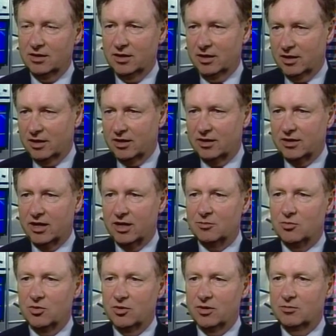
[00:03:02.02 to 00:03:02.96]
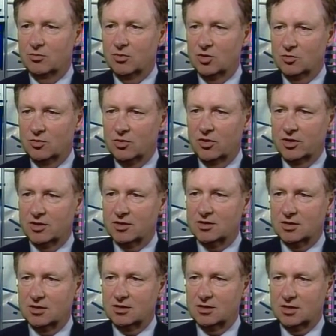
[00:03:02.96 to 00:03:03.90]
and at that point, Blue Point has
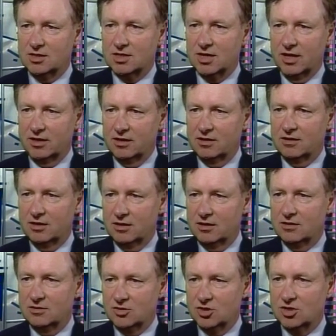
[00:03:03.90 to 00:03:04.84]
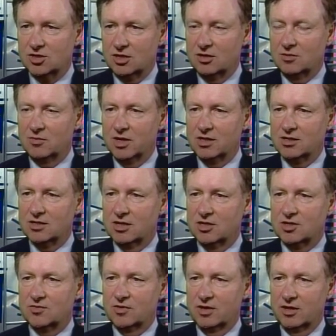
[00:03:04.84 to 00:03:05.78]
decided that it just didn't make
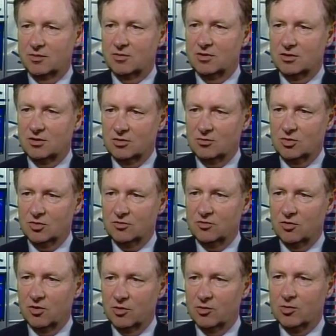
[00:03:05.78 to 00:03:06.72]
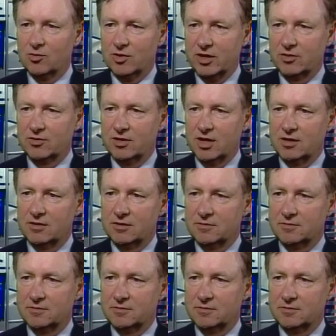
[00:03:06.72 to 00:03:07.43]
sense for them to move forward without that.